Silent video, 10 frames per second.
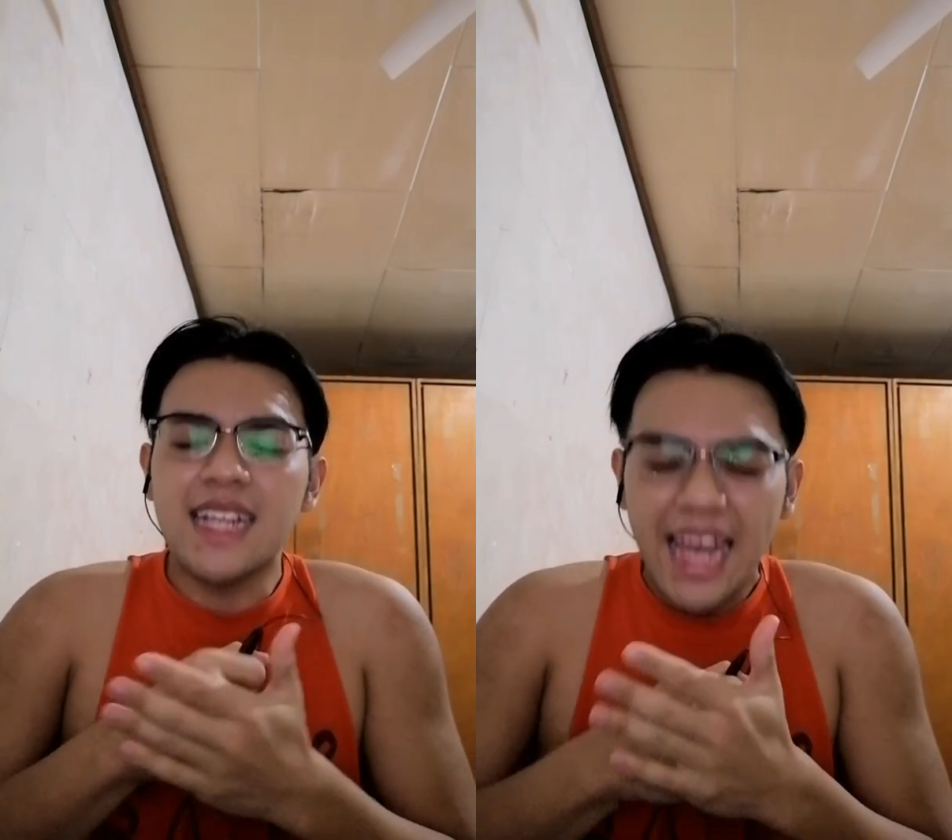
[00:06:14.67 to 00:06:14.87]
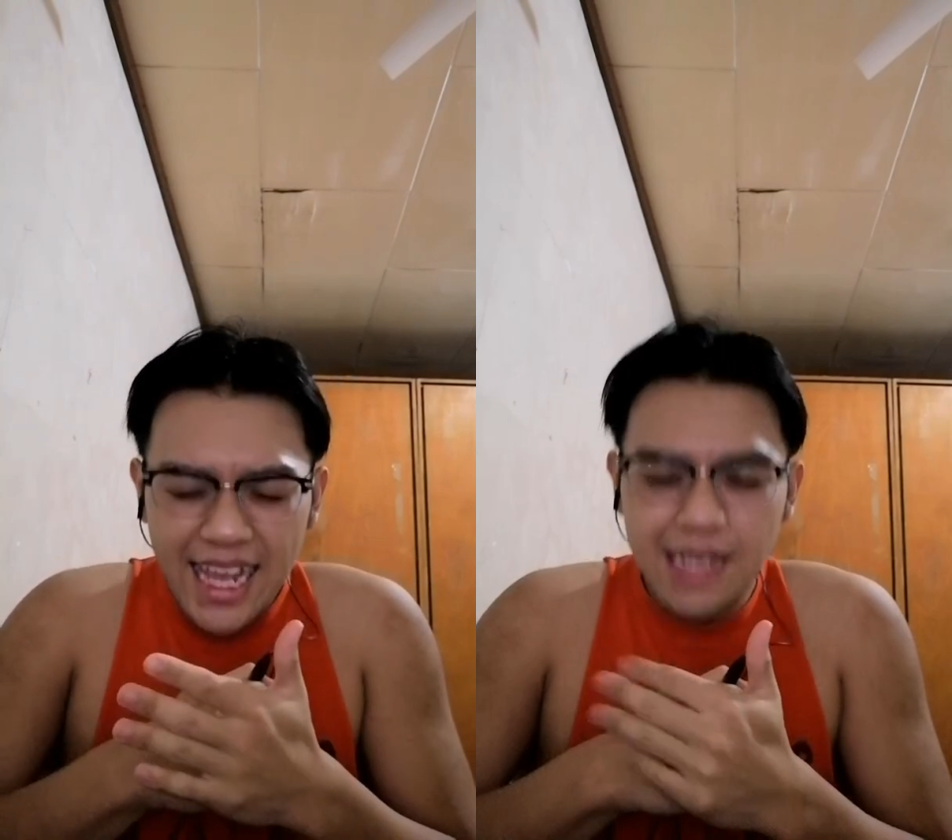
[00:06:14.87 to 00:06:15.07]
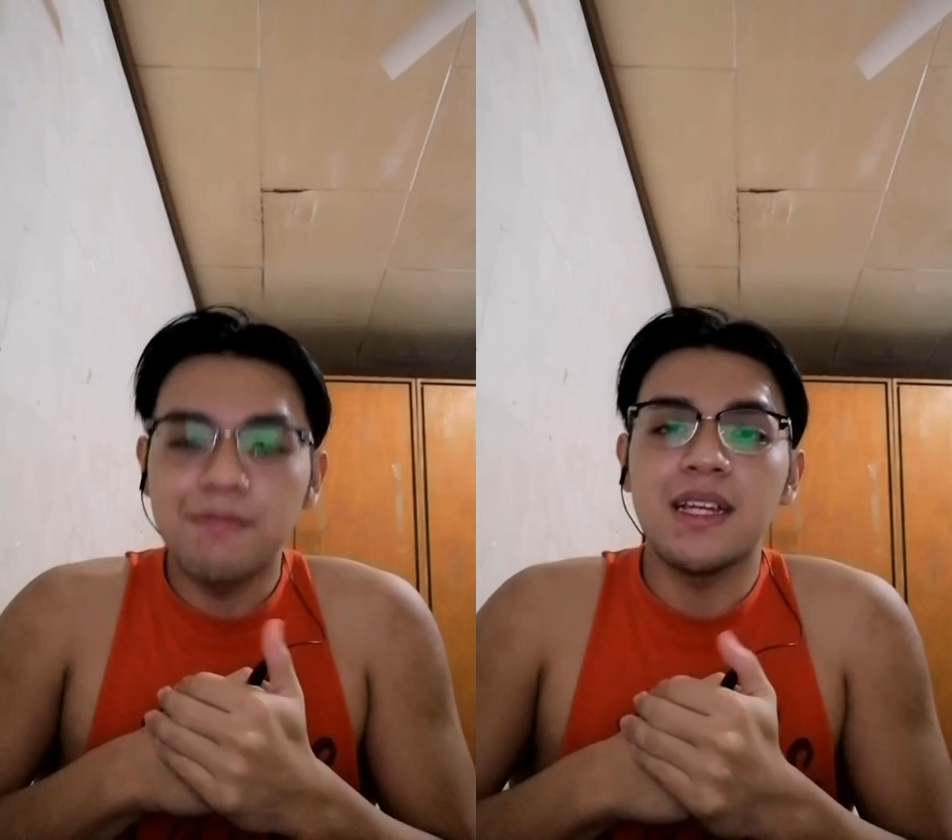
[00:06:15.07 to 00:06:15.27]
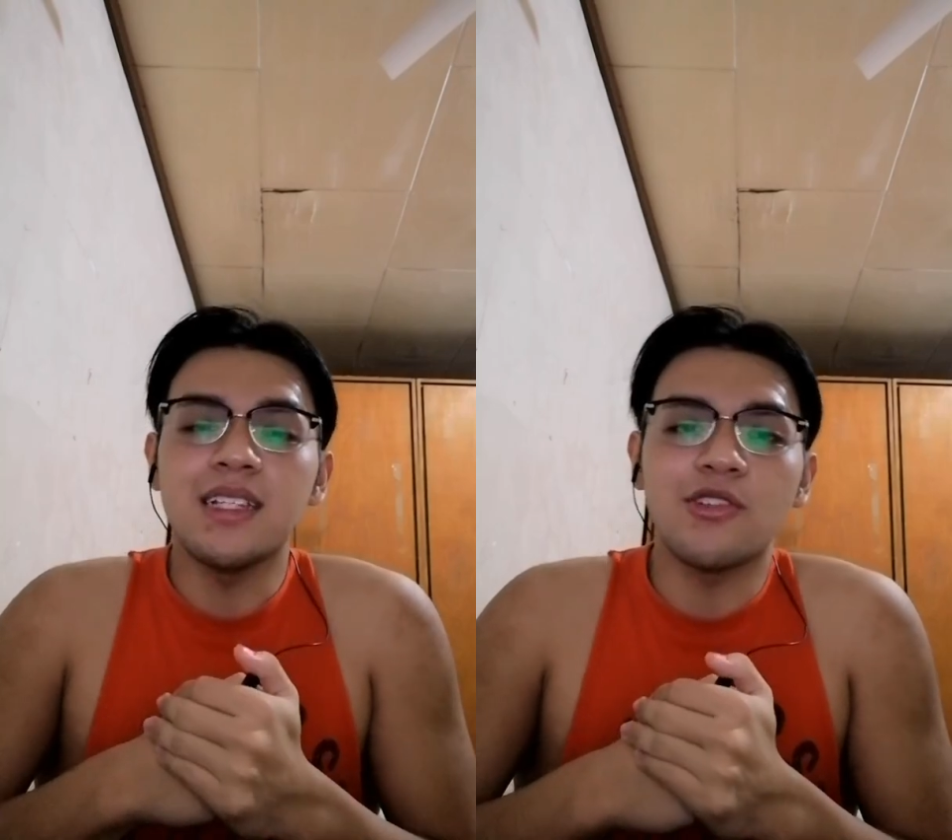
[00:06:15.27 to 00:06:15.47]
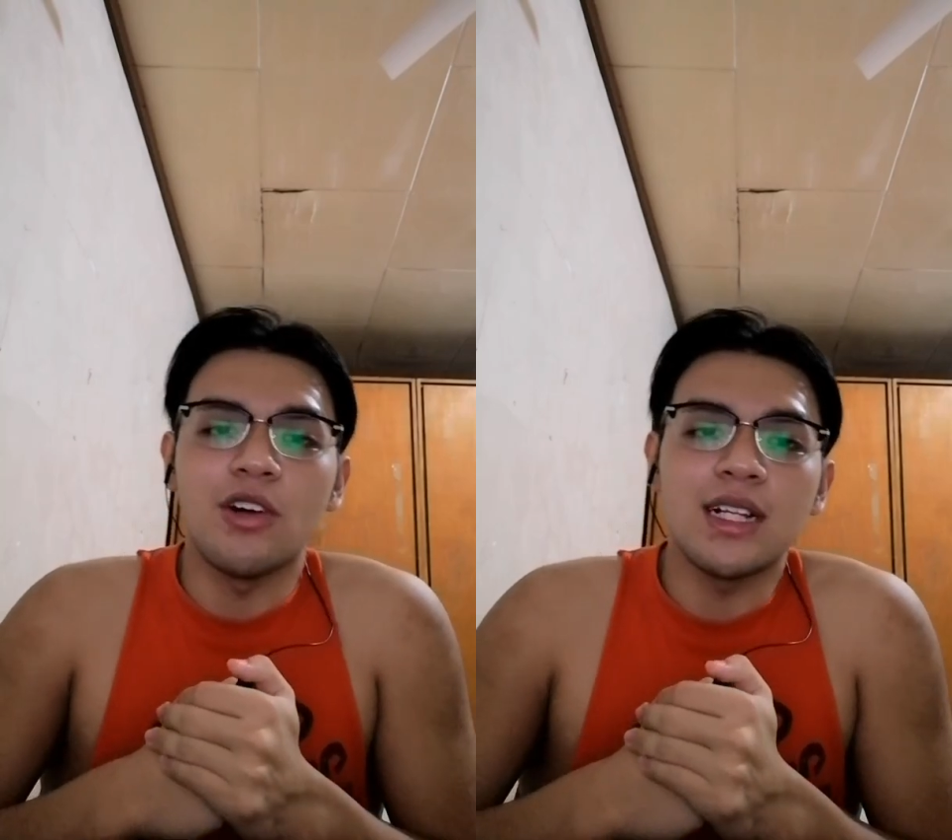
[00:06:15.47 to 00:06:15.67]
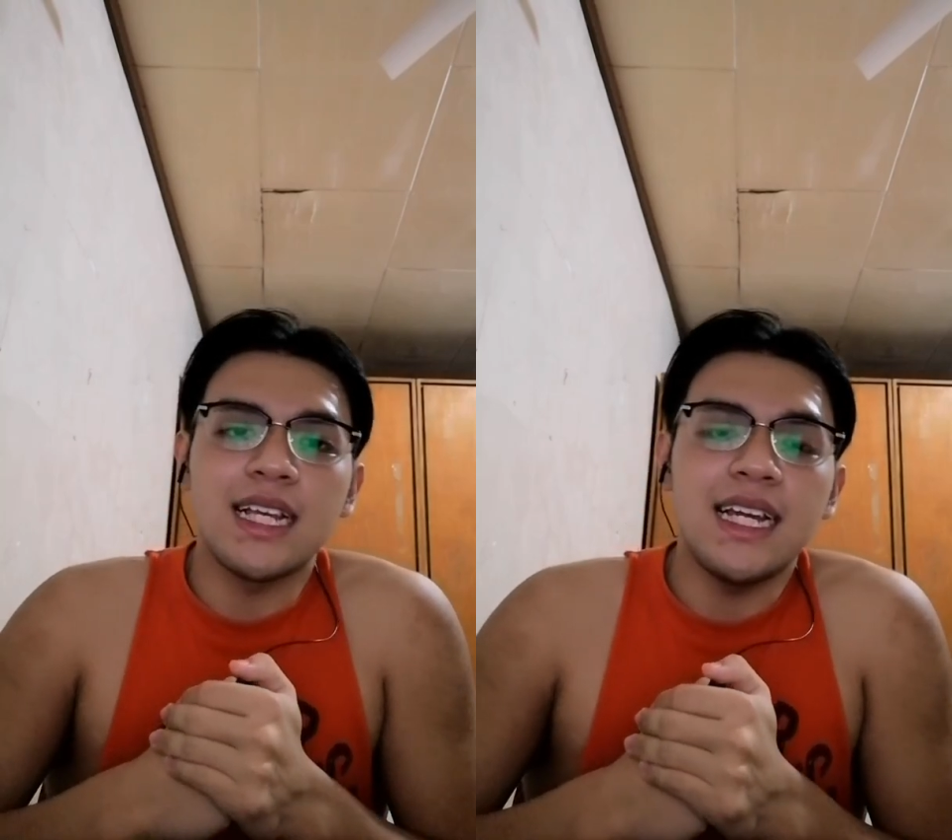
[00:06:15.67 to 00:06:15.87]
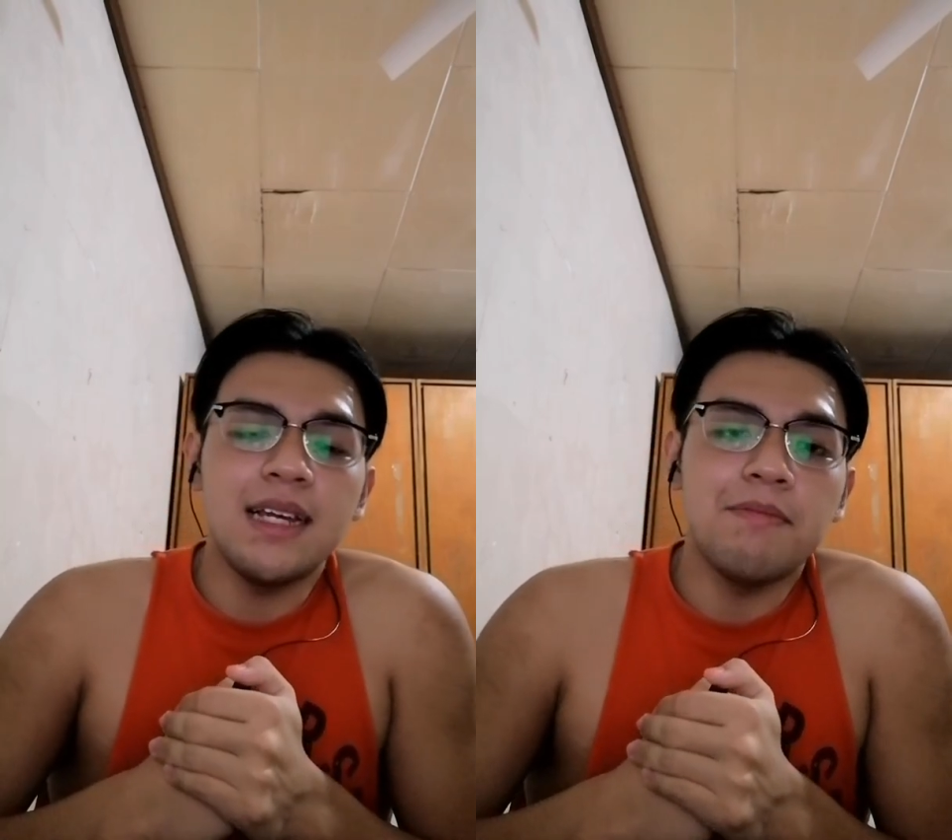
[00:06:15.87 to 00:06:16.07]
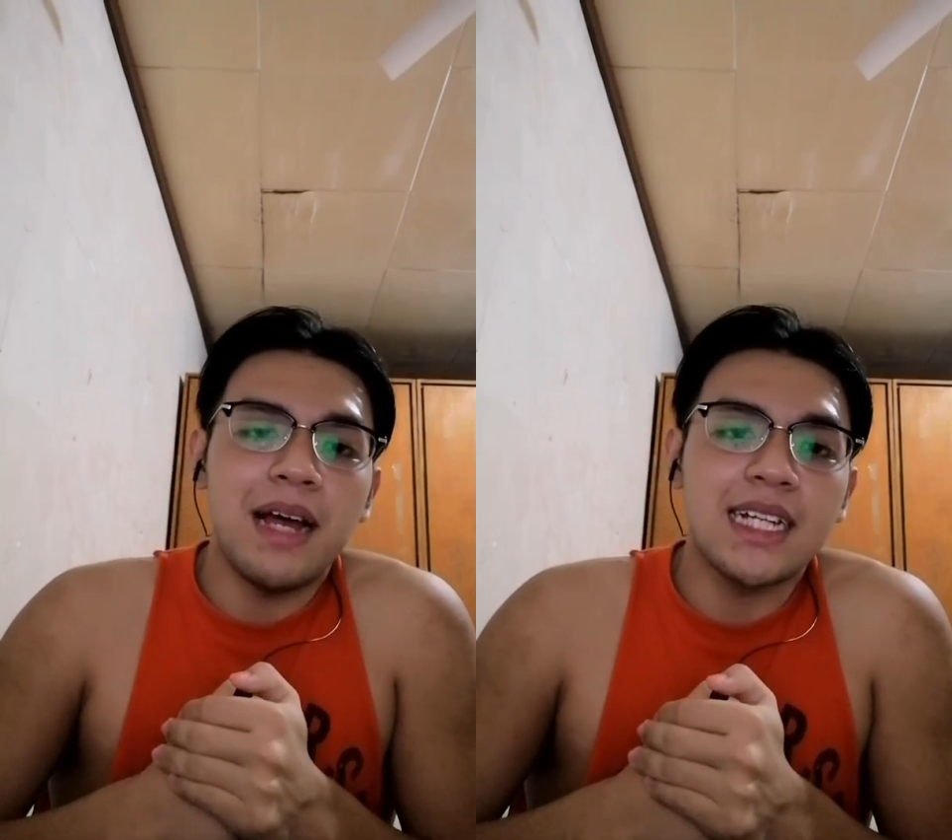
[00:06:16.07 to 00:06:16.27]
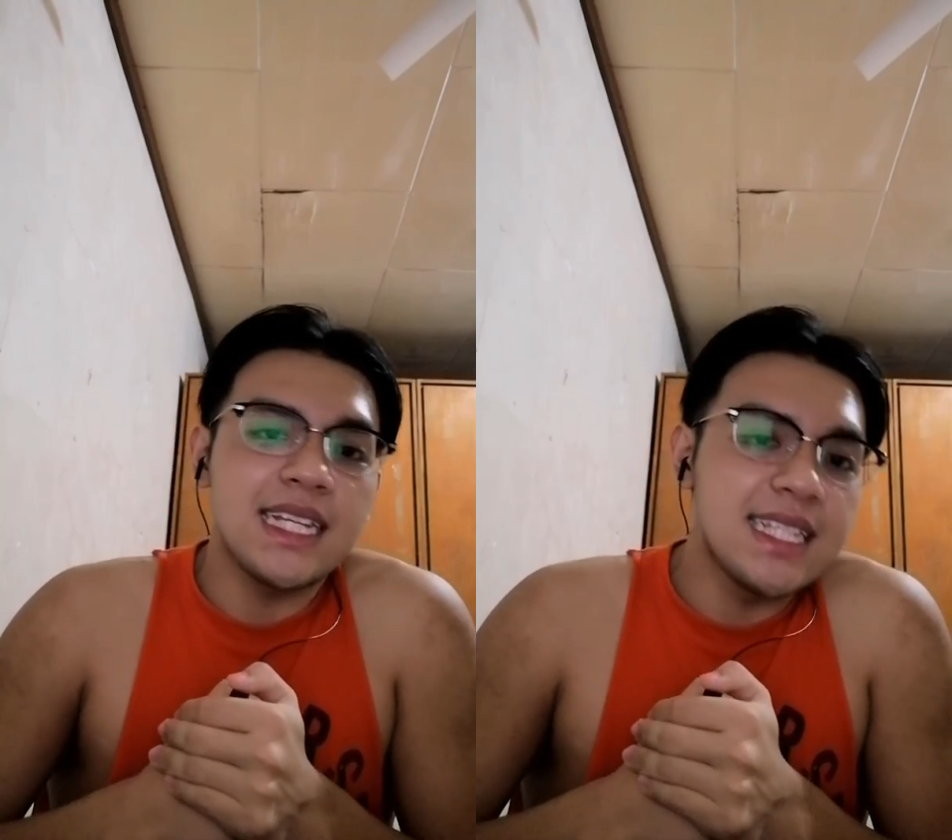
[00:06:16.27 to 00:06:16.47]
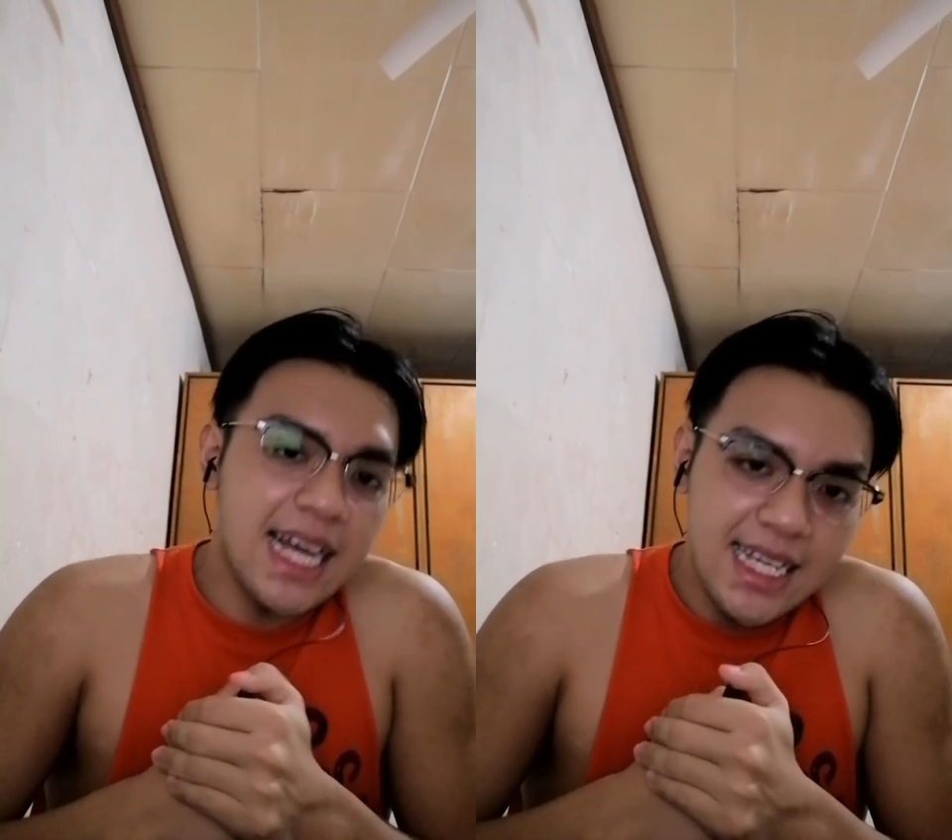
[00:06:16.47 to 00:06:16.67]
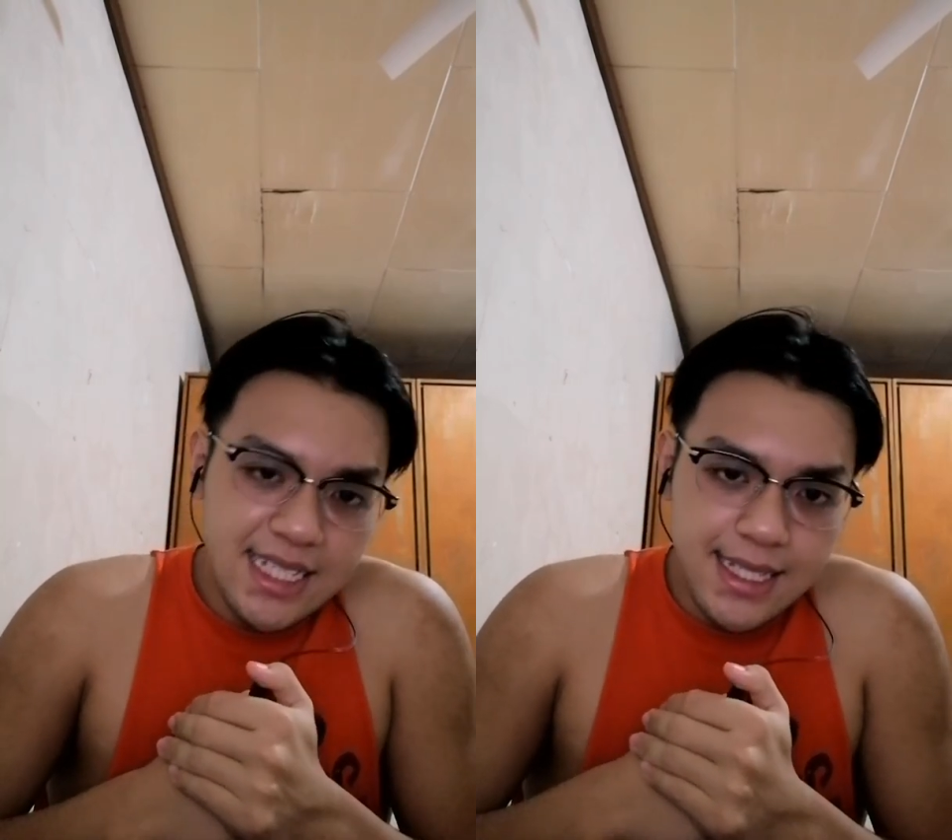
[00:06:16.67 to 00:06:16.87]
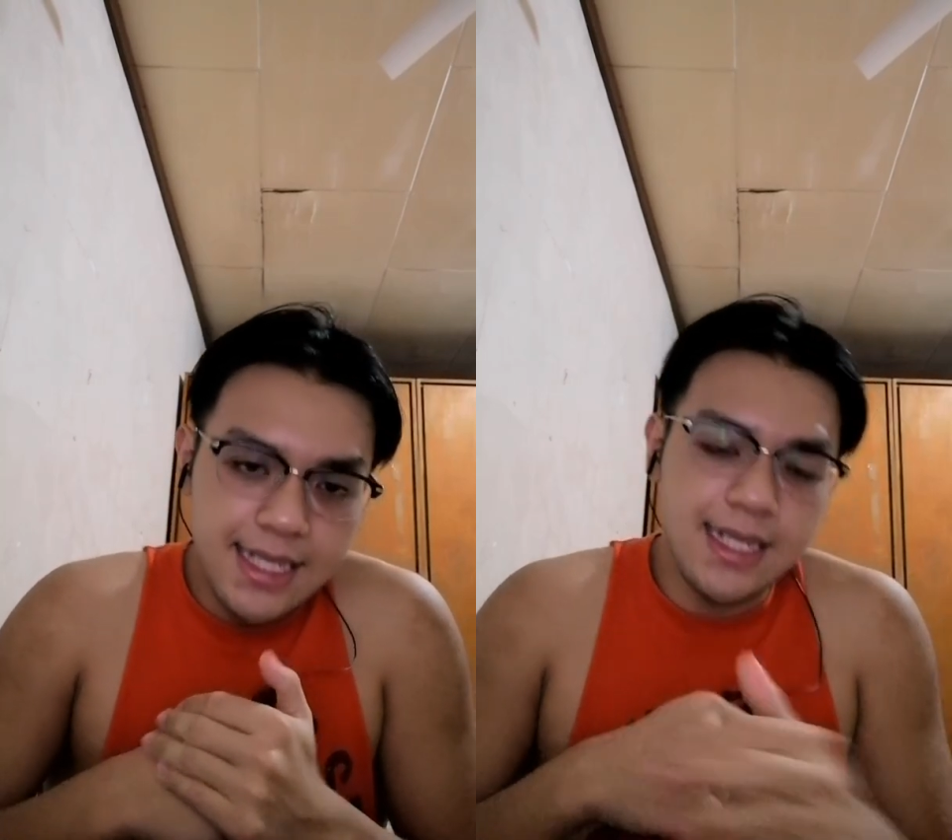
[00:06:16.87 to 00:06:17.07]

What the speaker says: can be strongly magnetized.